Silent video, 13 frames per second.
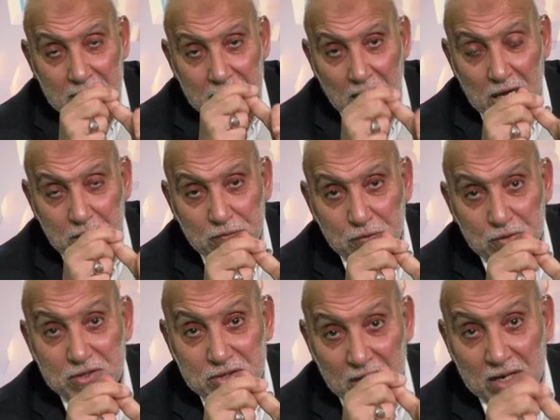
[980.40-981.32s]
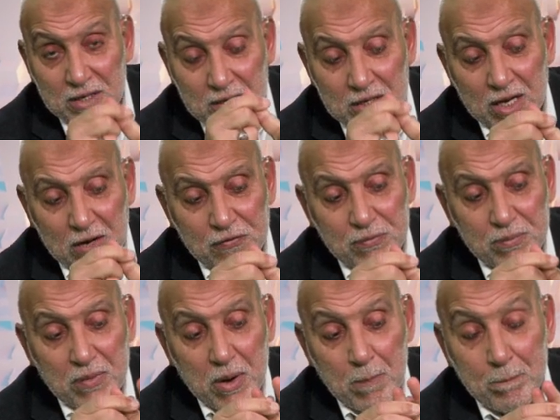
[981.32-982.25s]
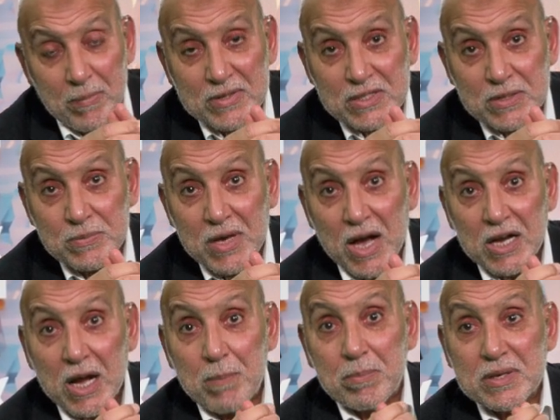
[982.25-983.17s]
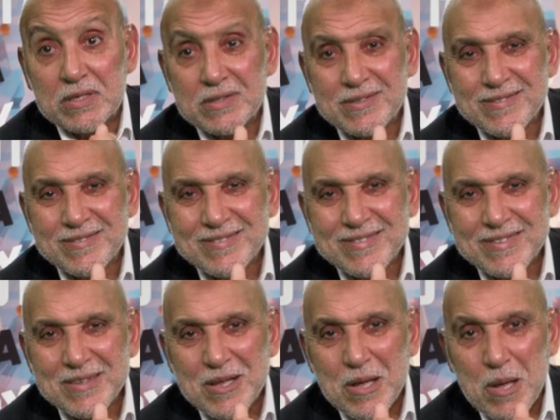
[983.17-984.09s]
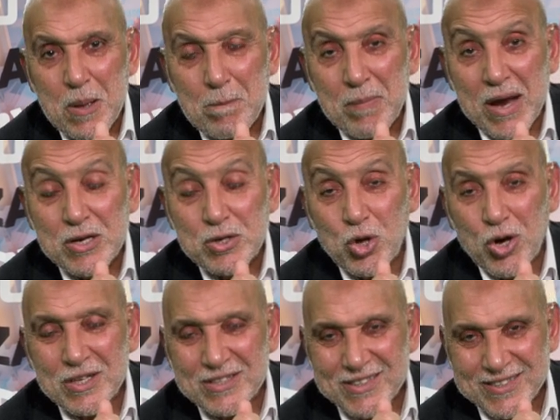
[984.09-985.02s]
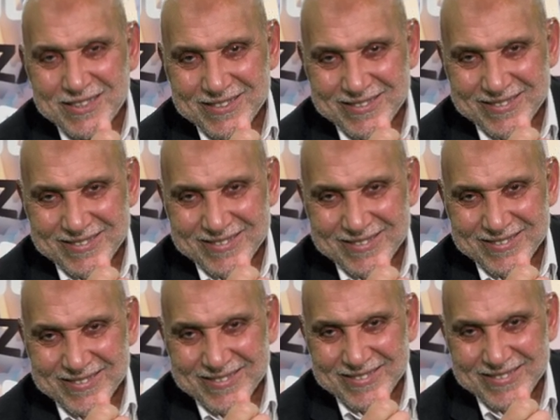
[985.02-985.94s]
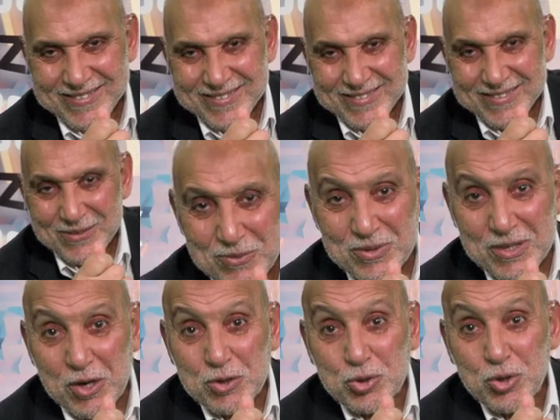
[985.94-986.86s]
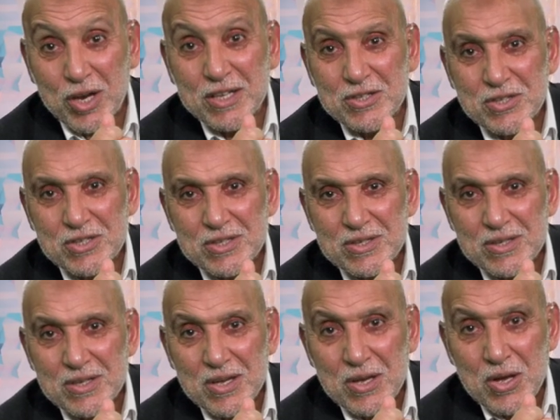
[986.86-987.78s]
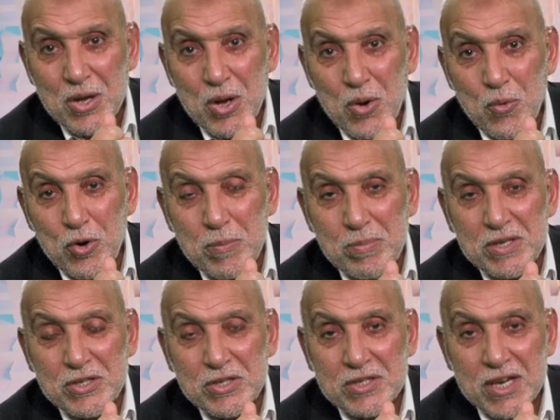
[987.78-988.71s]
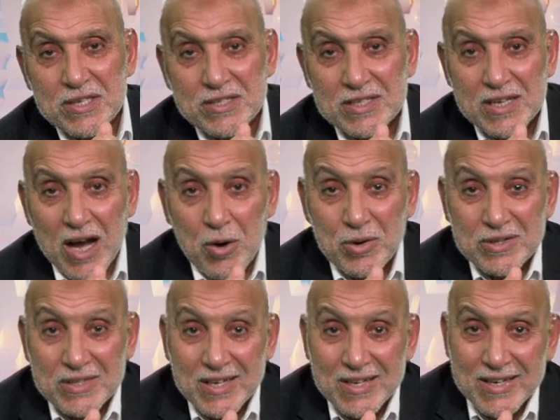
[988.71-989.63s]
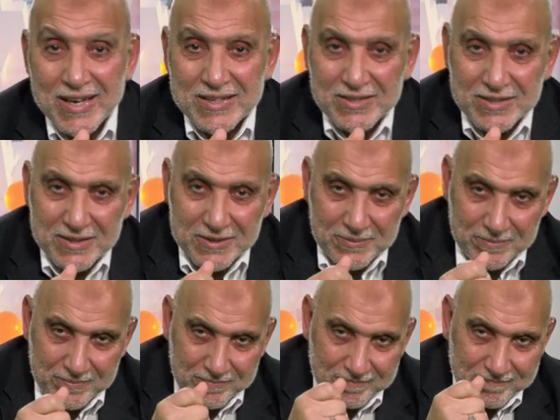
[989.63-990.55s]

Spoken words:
in life or struggling in life must be accompanied by knowledge. Without knowledge, we'll be chasing our tail ends.